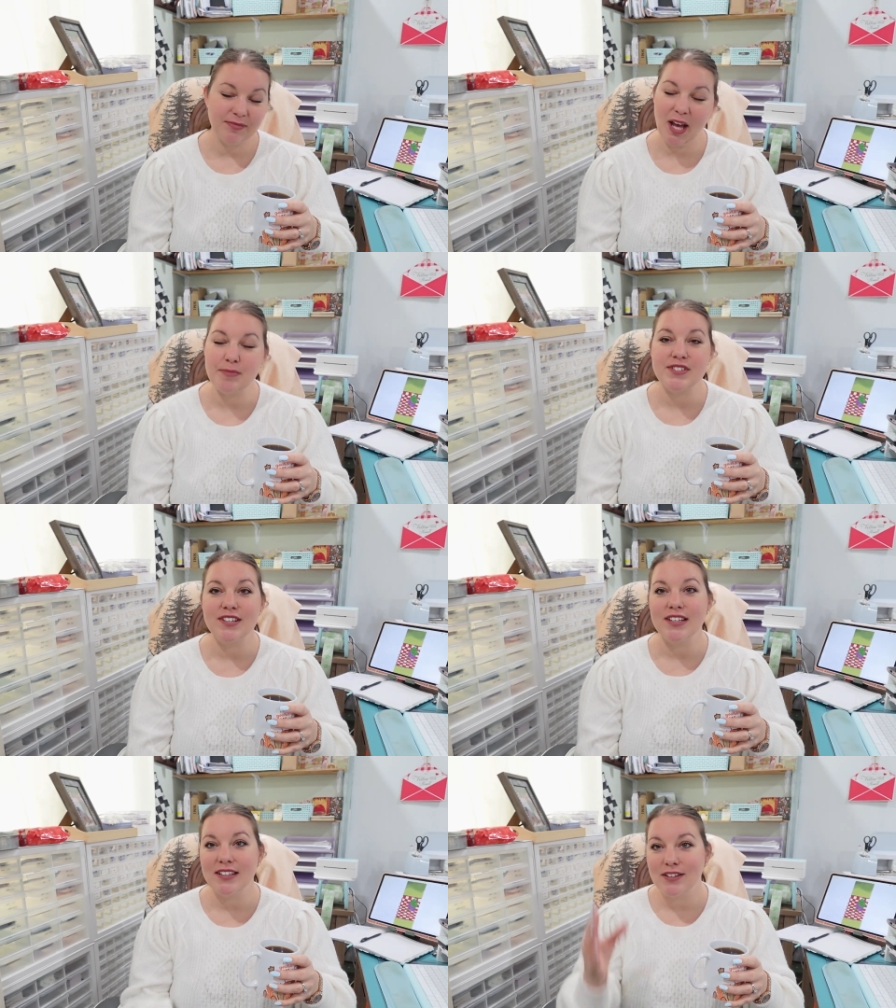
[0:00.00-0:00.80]
I'm
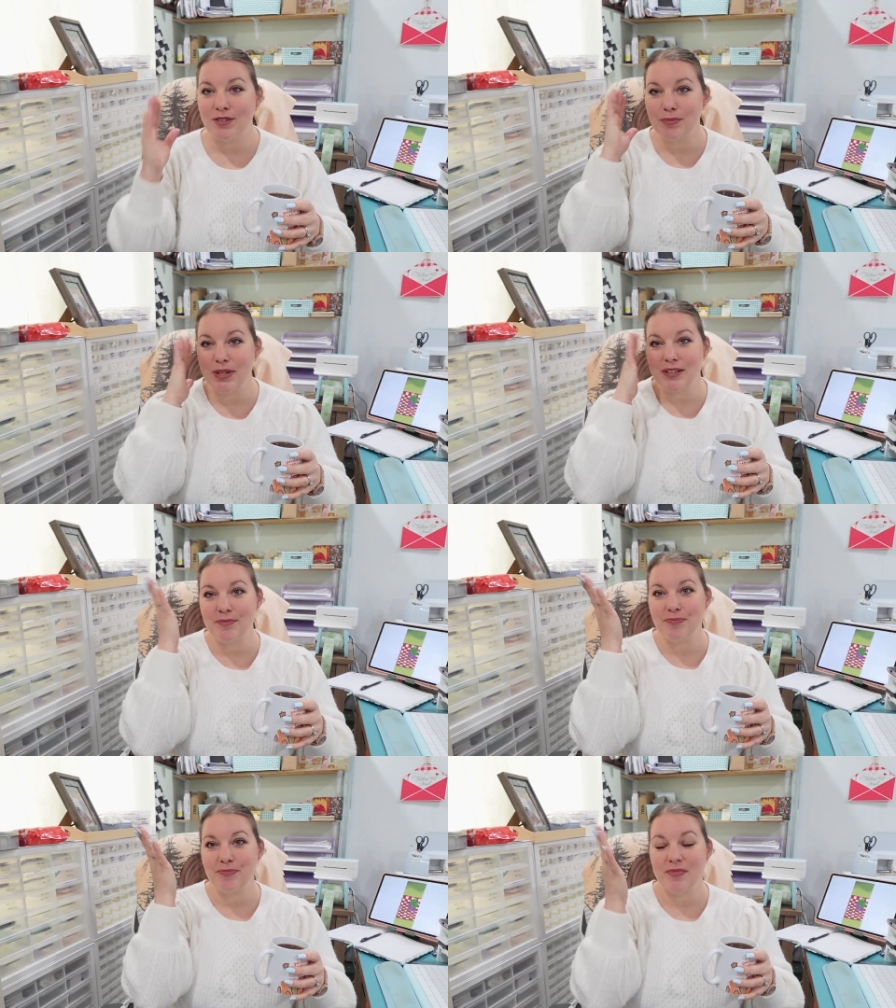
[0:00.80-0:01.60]
still a little bit
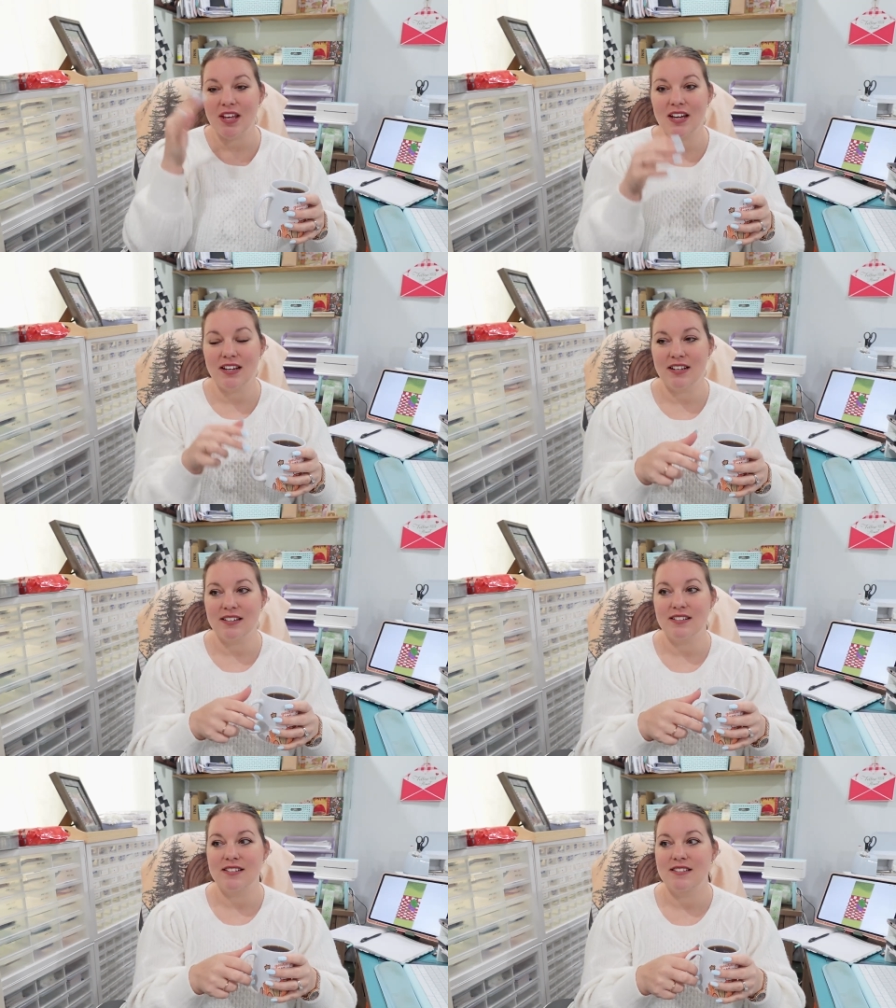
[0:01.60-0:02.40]
kind of
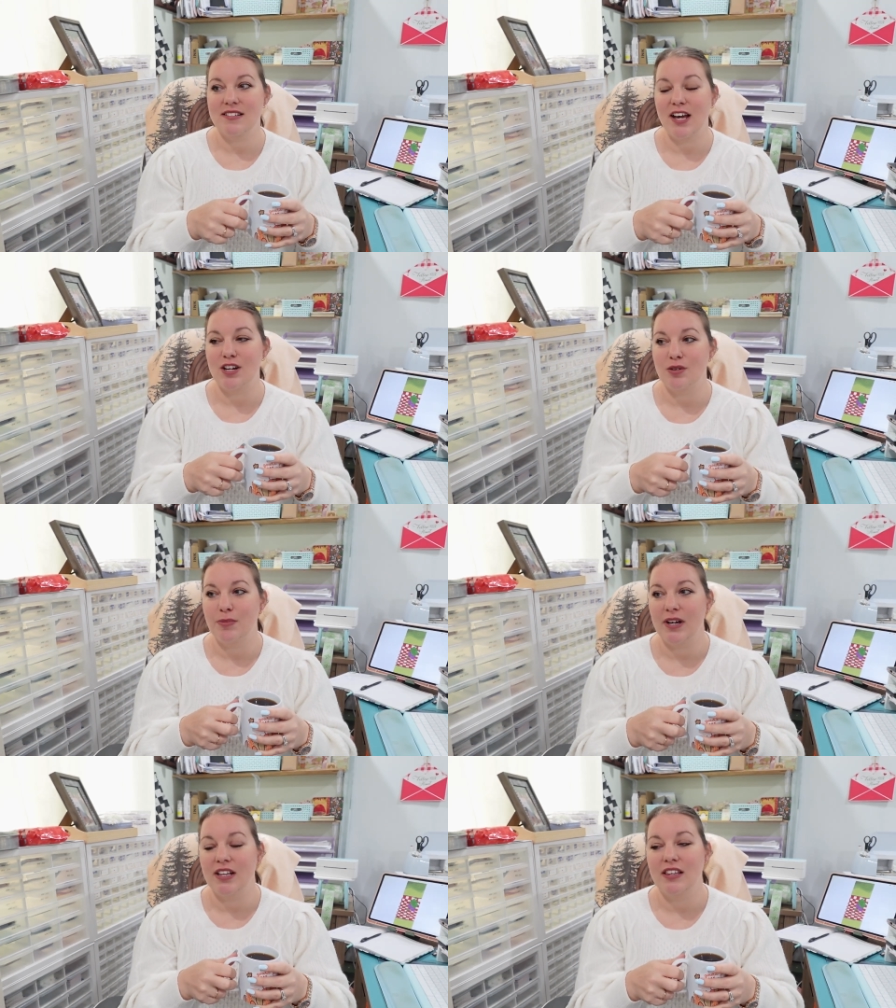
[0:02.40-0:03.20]
scattered
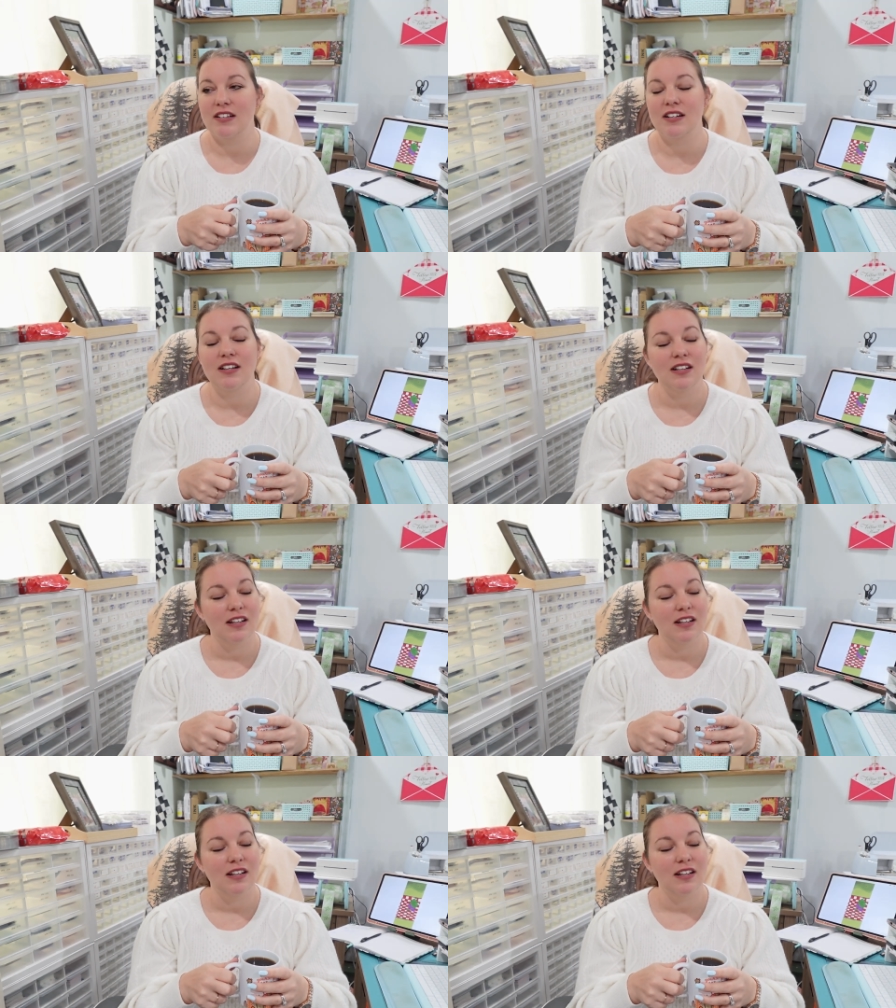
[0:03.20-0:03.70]
brain there.